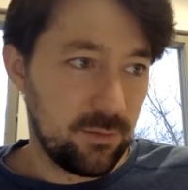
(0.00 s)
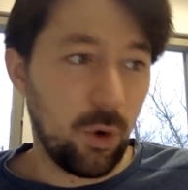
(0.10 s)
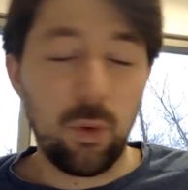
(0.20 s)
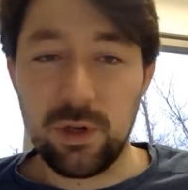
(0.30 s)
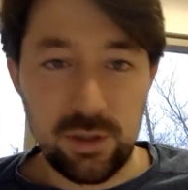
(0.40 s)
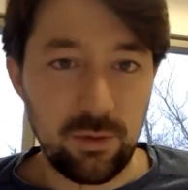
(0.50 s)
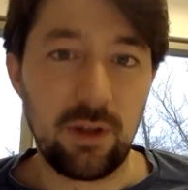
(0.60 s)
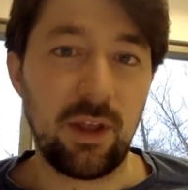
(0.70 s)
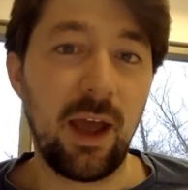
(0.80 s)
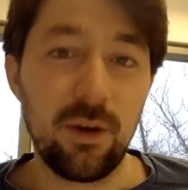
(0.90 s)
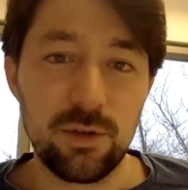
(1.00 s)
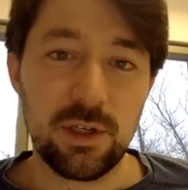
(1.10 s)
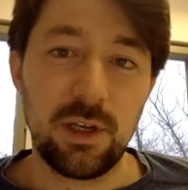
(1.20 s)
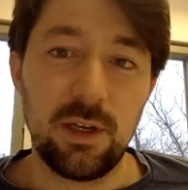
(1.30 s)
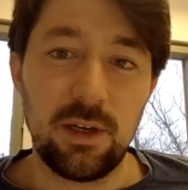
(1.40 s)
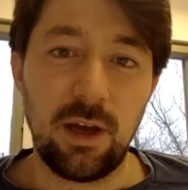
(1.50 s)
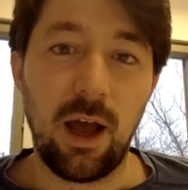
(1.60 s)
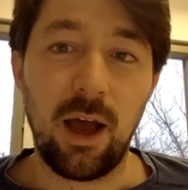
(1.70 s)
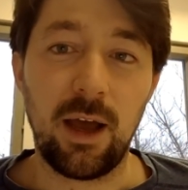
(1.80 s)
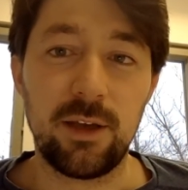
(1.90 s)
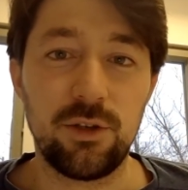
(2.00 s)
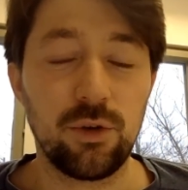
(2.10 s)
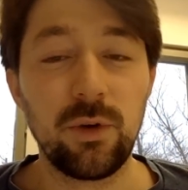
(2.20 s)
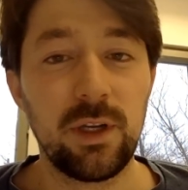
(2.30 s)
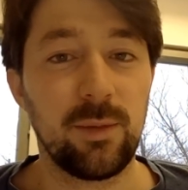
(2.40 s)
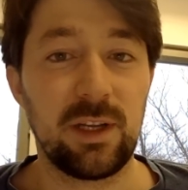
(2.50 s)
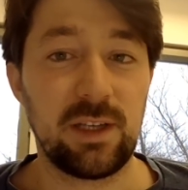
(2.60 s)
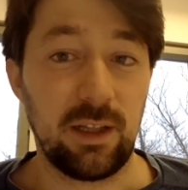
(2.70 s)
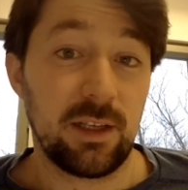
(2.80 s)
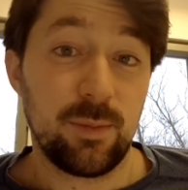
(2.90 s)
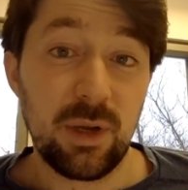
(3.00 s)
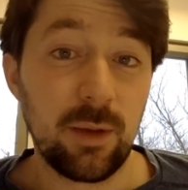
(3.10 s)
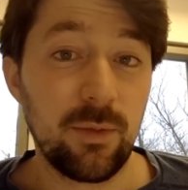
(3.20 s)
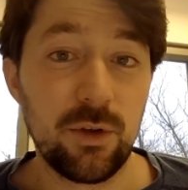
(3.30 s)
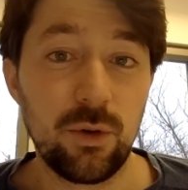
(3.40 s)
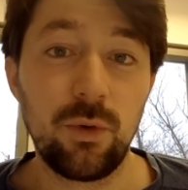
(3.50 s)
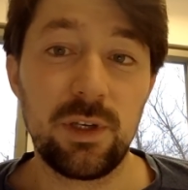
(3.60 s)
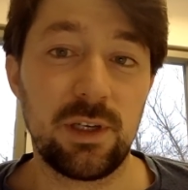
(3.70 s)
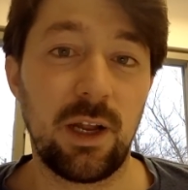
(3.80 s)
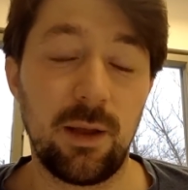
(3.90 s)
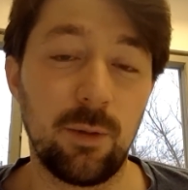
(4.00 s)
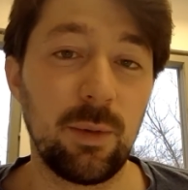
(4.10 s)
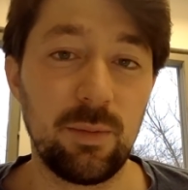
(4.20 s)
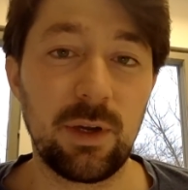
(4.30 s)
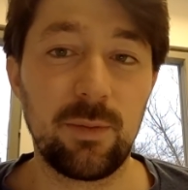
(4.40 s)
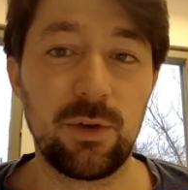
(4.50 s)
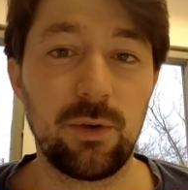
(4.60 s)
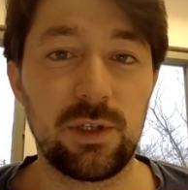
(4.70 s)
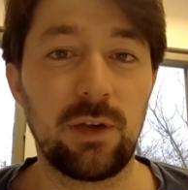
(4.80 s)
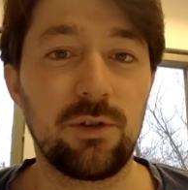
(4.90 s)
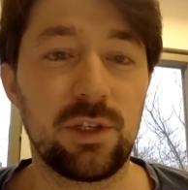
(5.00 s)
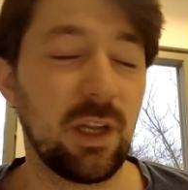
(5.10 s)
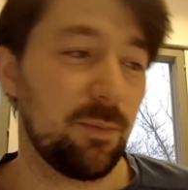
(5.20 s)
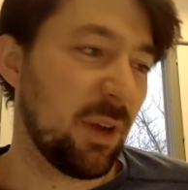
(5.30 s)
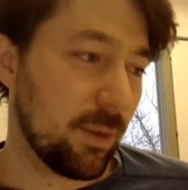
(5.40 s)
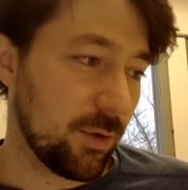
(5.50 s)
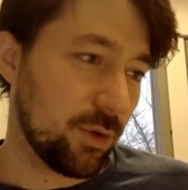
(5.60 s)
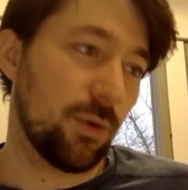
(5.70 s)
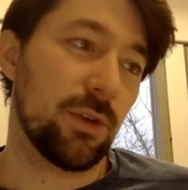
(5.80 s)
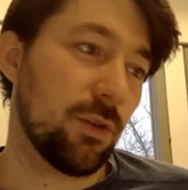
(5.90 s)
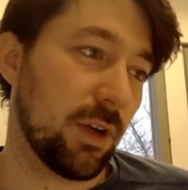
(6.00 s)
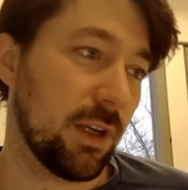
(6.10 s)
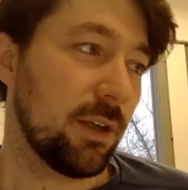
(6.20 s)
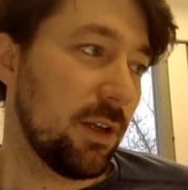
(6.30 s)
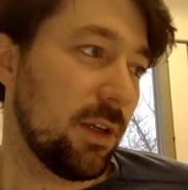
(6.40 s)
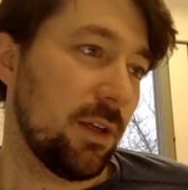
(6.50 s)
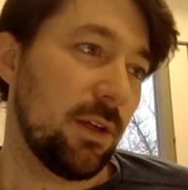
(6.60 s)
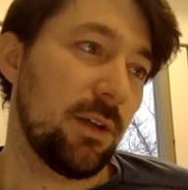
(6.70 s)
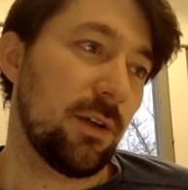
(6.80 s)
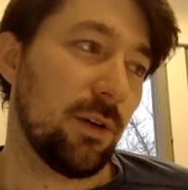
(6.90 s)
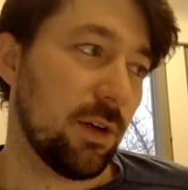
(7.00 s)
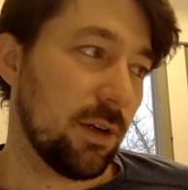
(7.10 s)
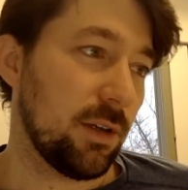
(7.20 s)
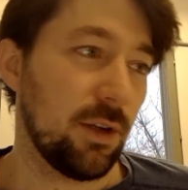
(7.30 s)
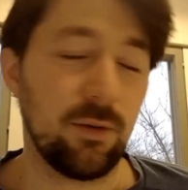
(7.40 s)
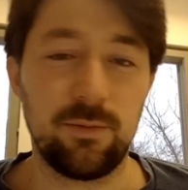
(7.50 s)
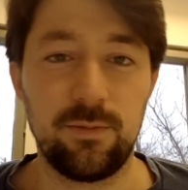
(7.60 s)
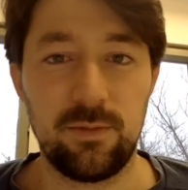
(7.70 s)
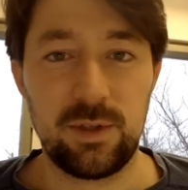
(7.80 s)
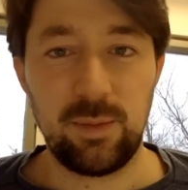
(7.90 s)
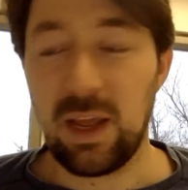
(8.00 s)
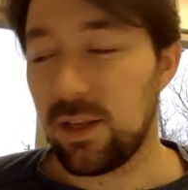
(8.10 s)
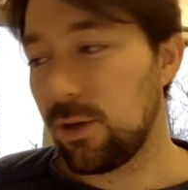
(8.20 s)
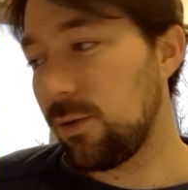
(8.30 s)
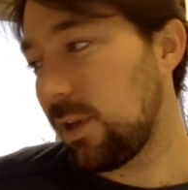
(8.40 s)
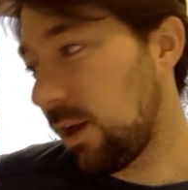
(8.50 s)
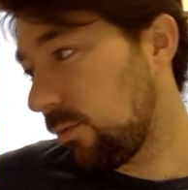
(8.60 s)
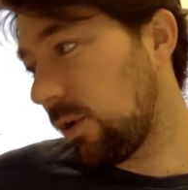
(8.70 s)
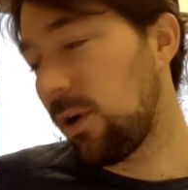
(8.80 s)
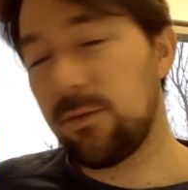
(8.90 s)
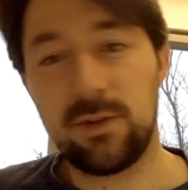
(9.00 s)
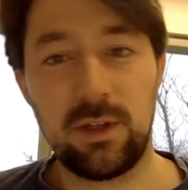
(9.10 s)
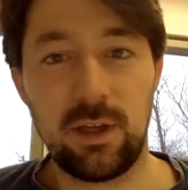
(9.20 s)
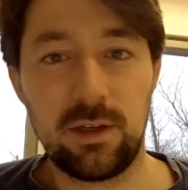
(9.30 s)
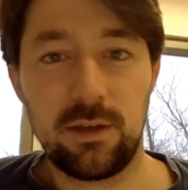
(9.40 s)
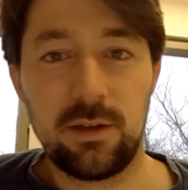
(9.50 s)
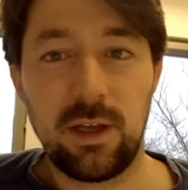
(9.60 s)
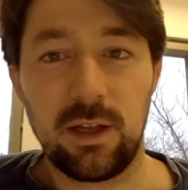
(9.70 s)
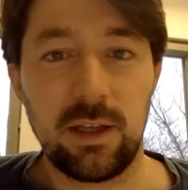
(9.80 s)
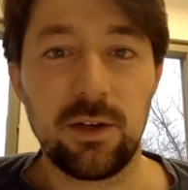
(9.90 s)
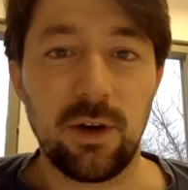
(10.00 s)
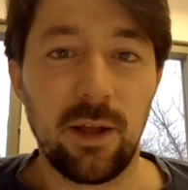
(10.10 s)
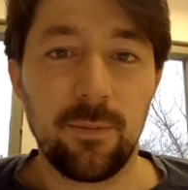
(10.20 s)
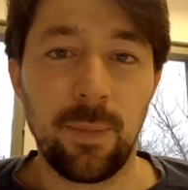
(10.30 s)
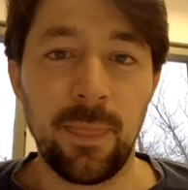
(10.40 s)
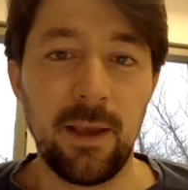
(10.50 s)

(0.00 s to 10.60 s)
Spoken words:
toys around the house, I join him and I say, let's pick up the toys, and I help him pick up the toys. I don't just say, pick up the toys, or I'm going to, spank you, and then I run off and like get on the internet.